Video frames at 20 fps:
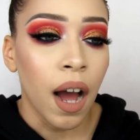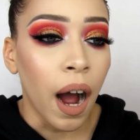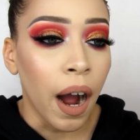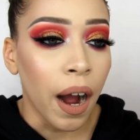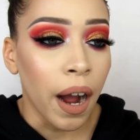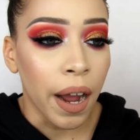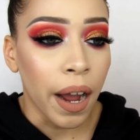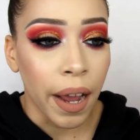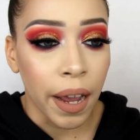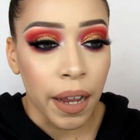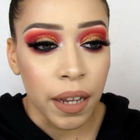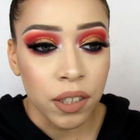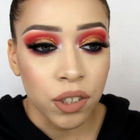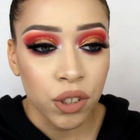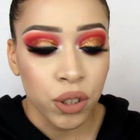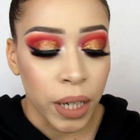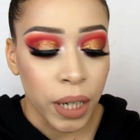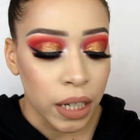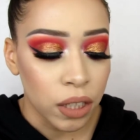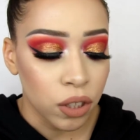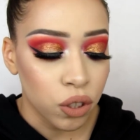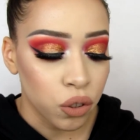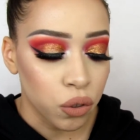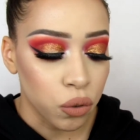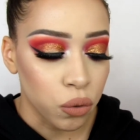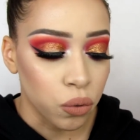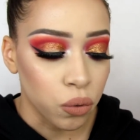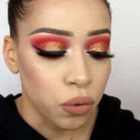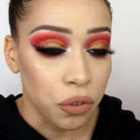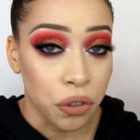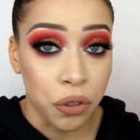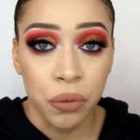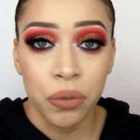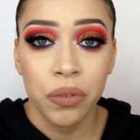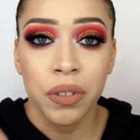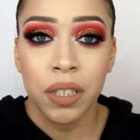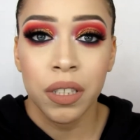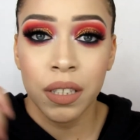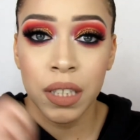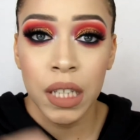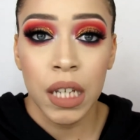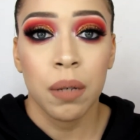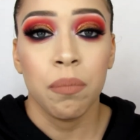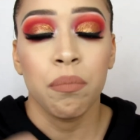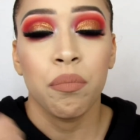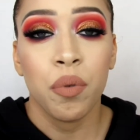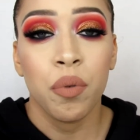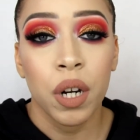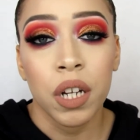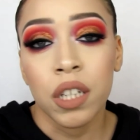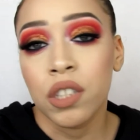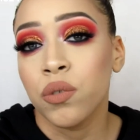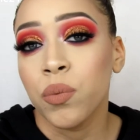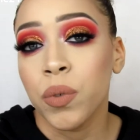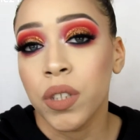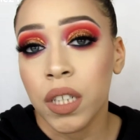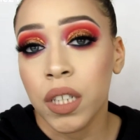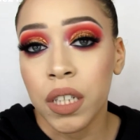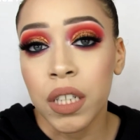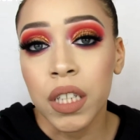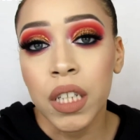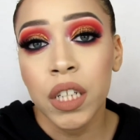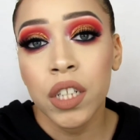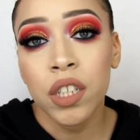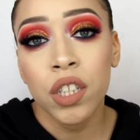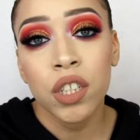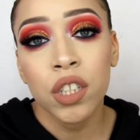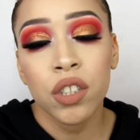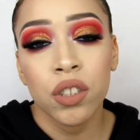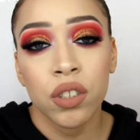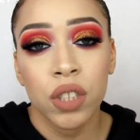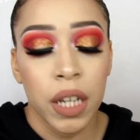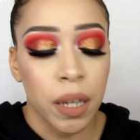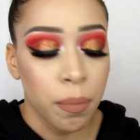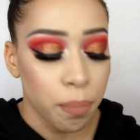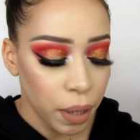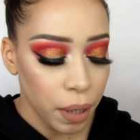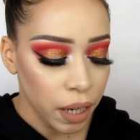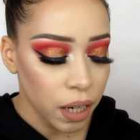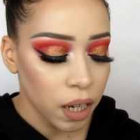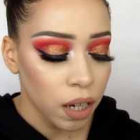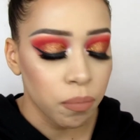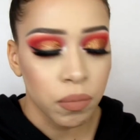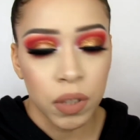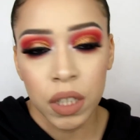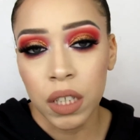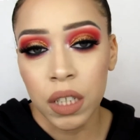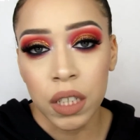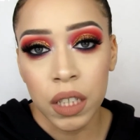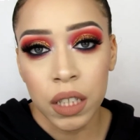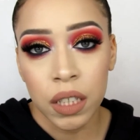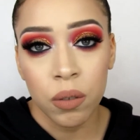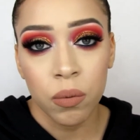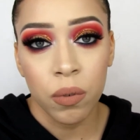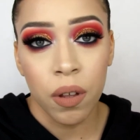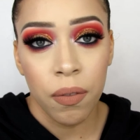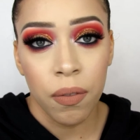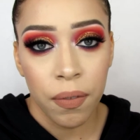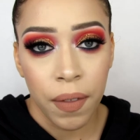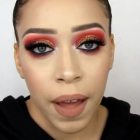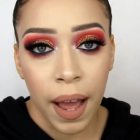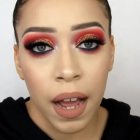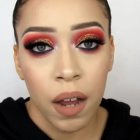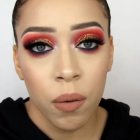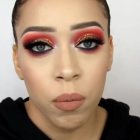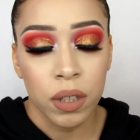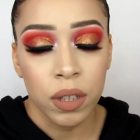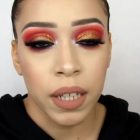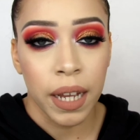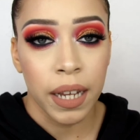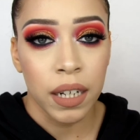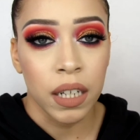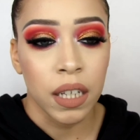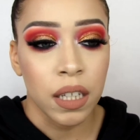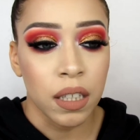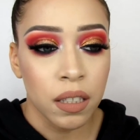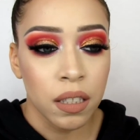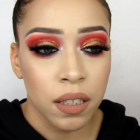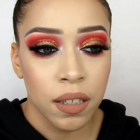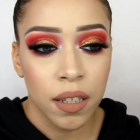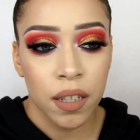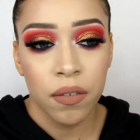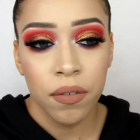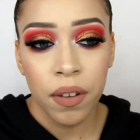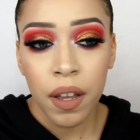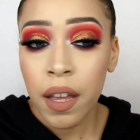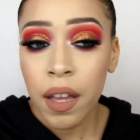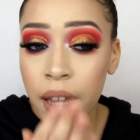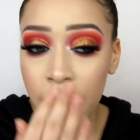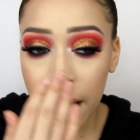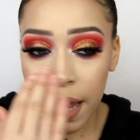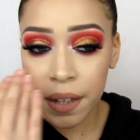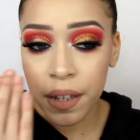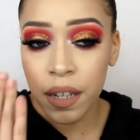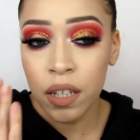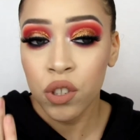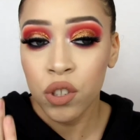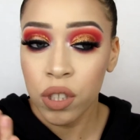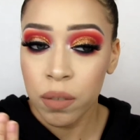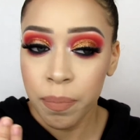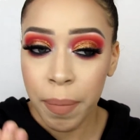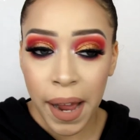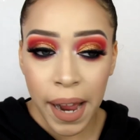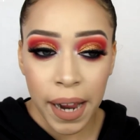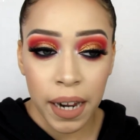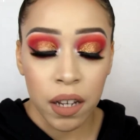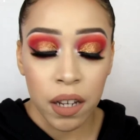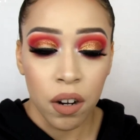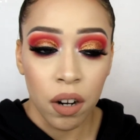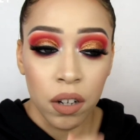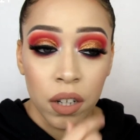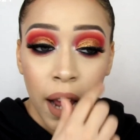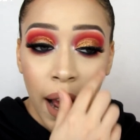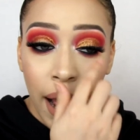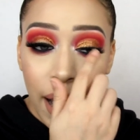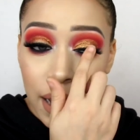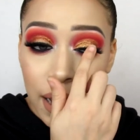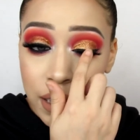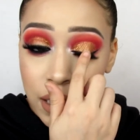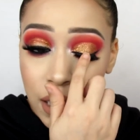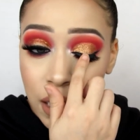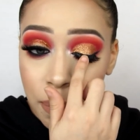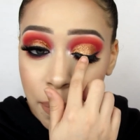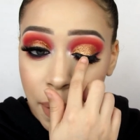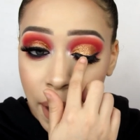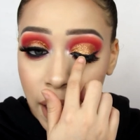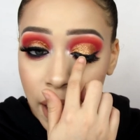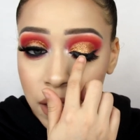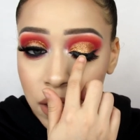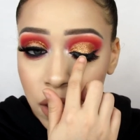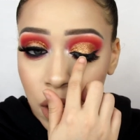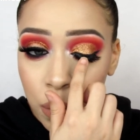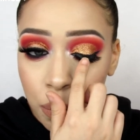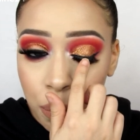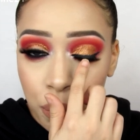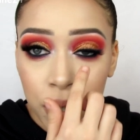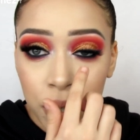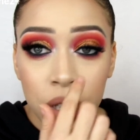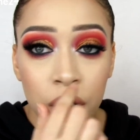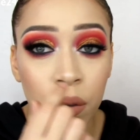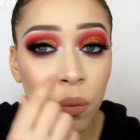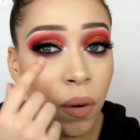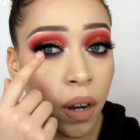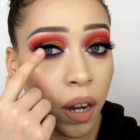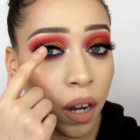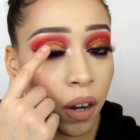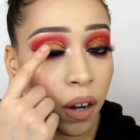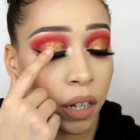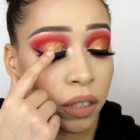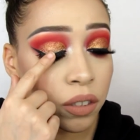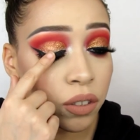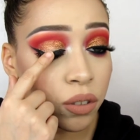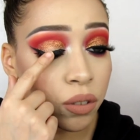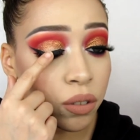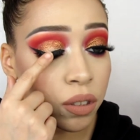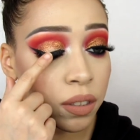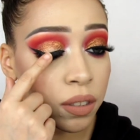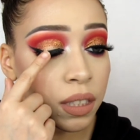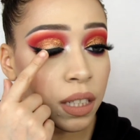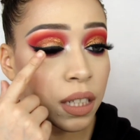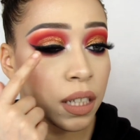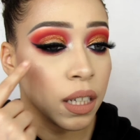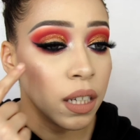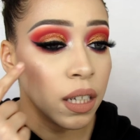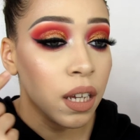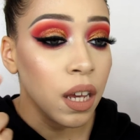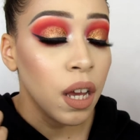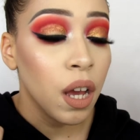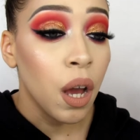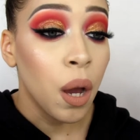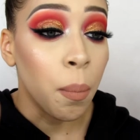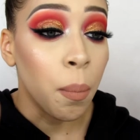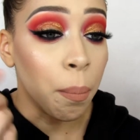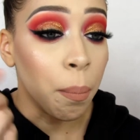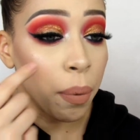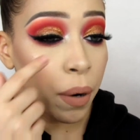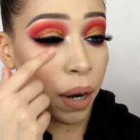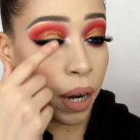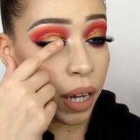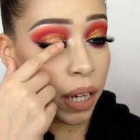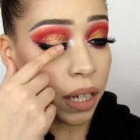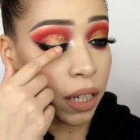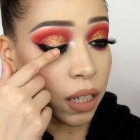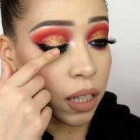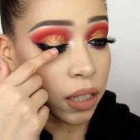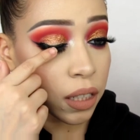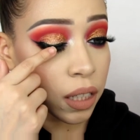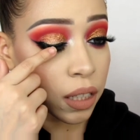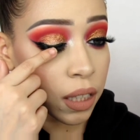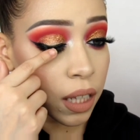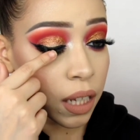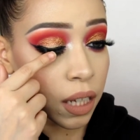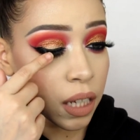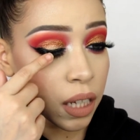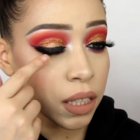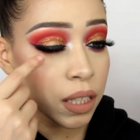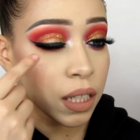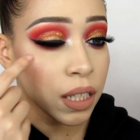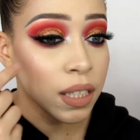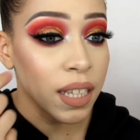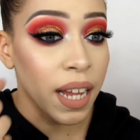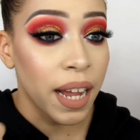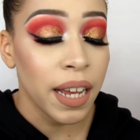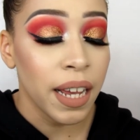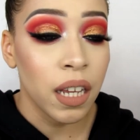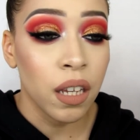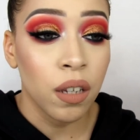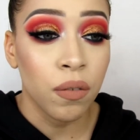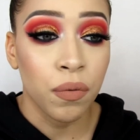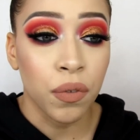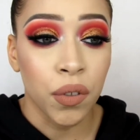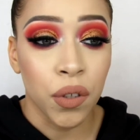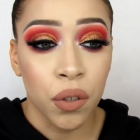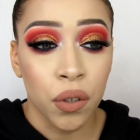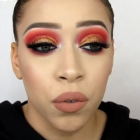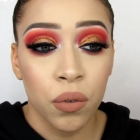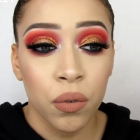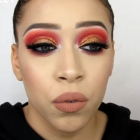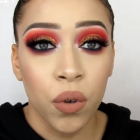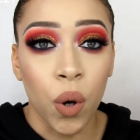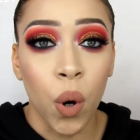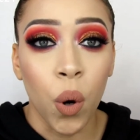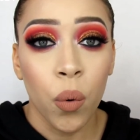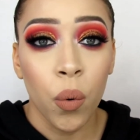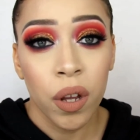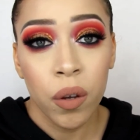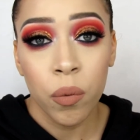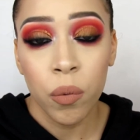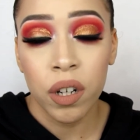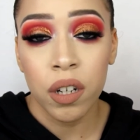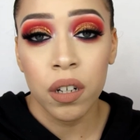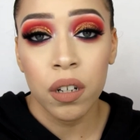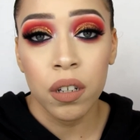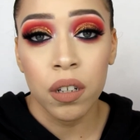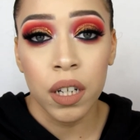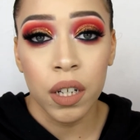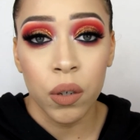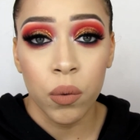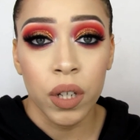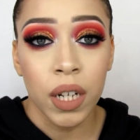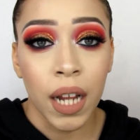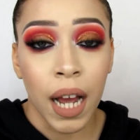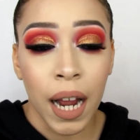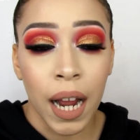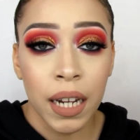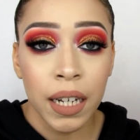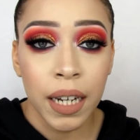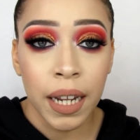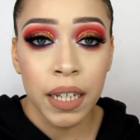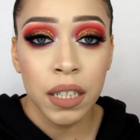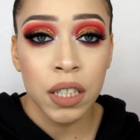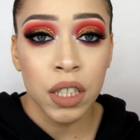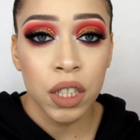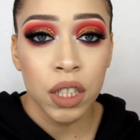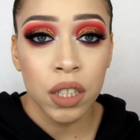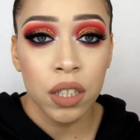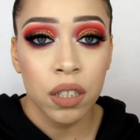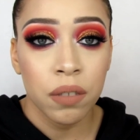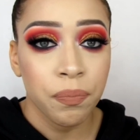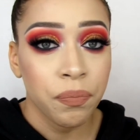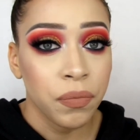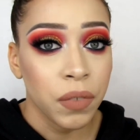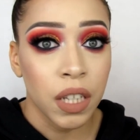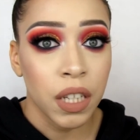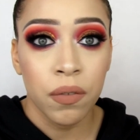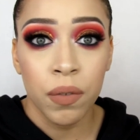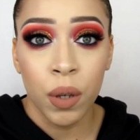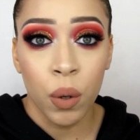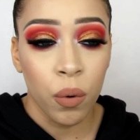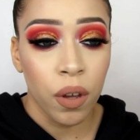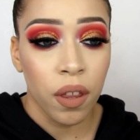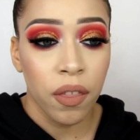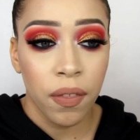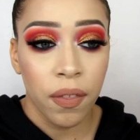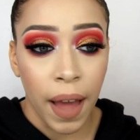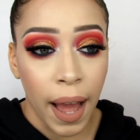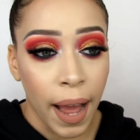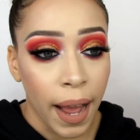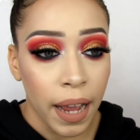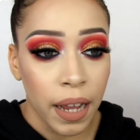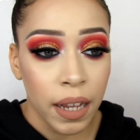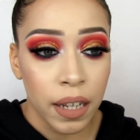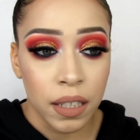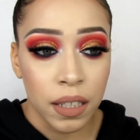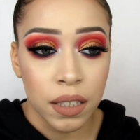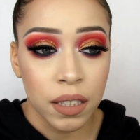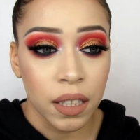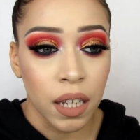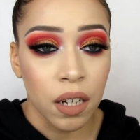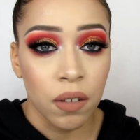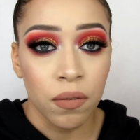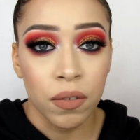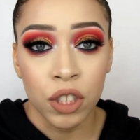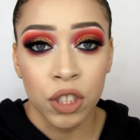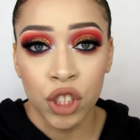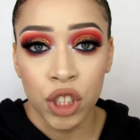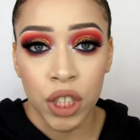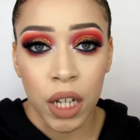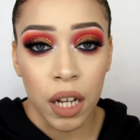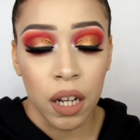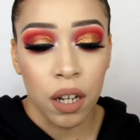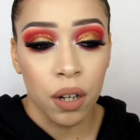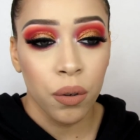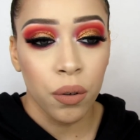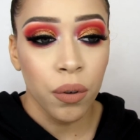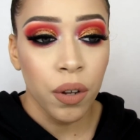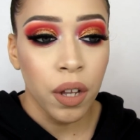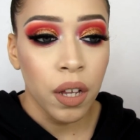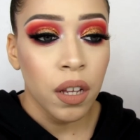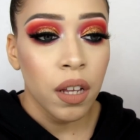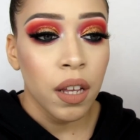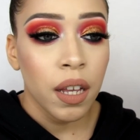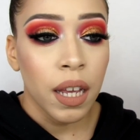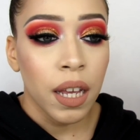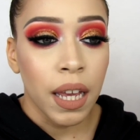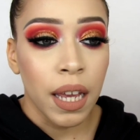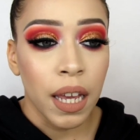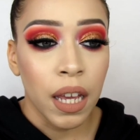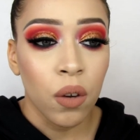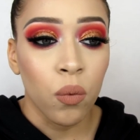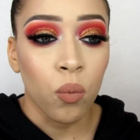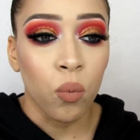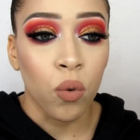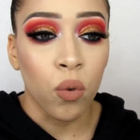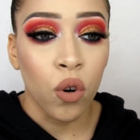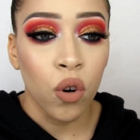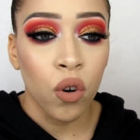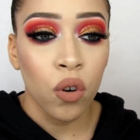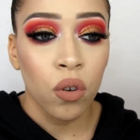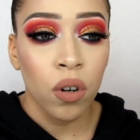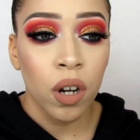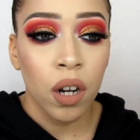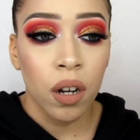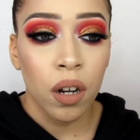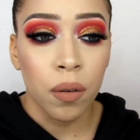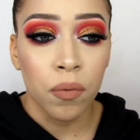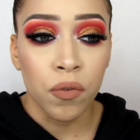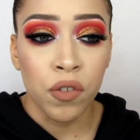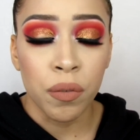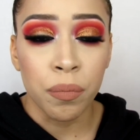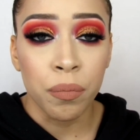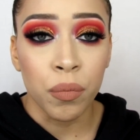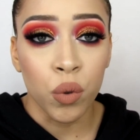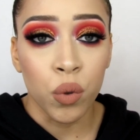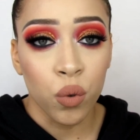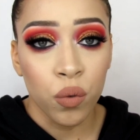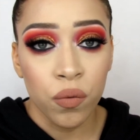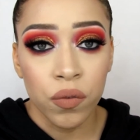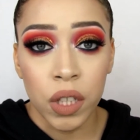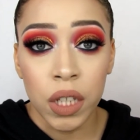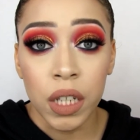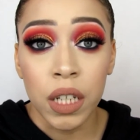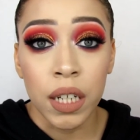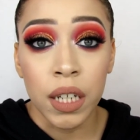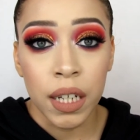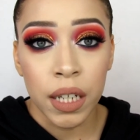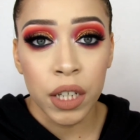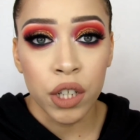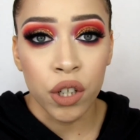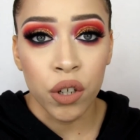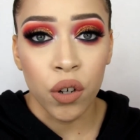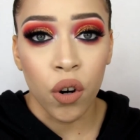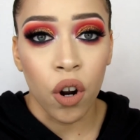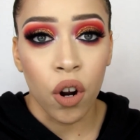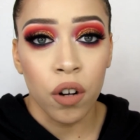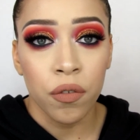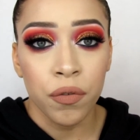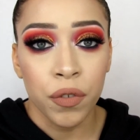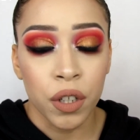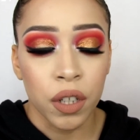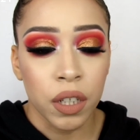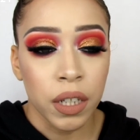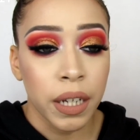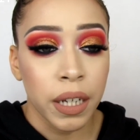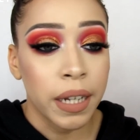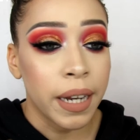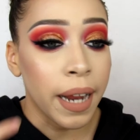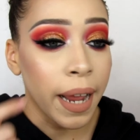I tried to use the same brush with the glitters and pick up the glitter with the adhesive, and then just pack it on the eyes. It packed on pretty well, as you see. But the thing is that if you go in with a liquid eyeliner, even with that instead of a gel, it will remove the glitter off your lid.